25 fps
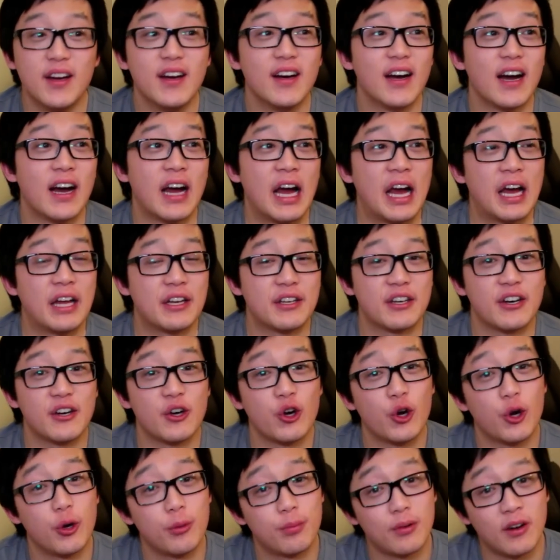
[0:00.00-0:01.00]
And I
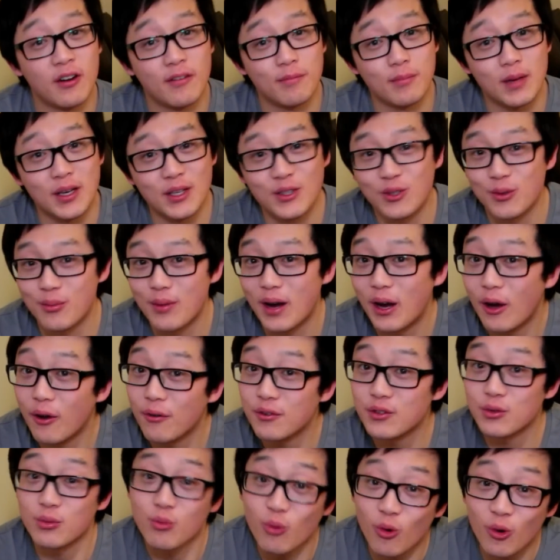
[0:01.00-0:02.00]
hope I've made your
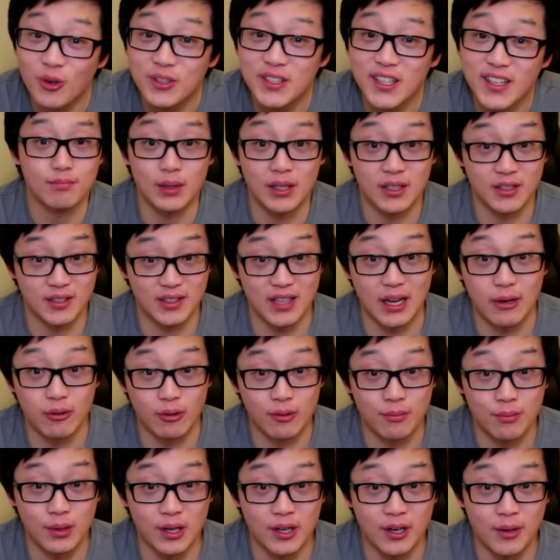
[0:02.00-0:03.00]
mouths water, because that
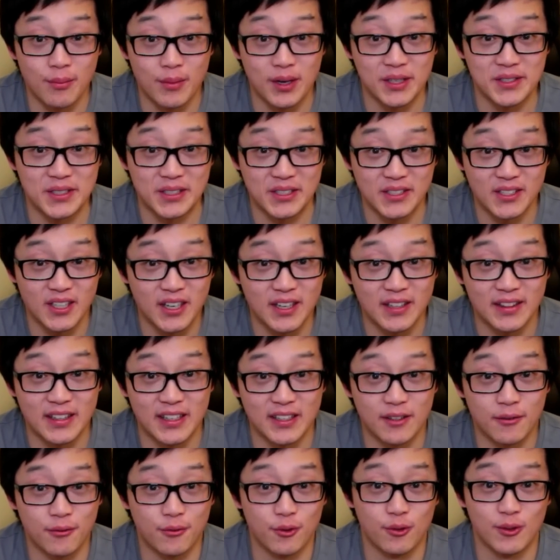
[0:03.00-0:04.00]
would be an amazing sign that
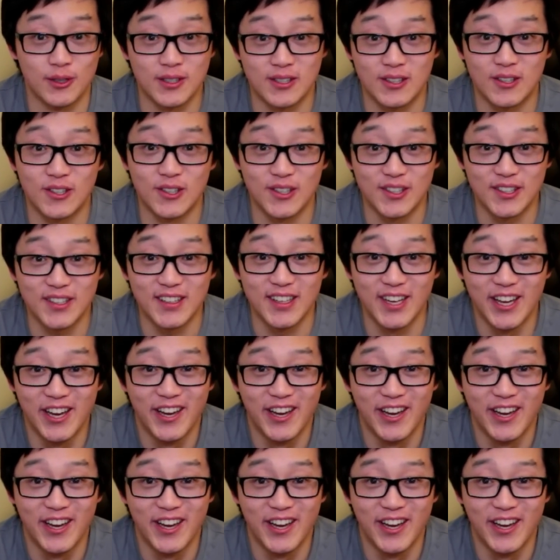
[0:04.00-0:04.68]
the food is good.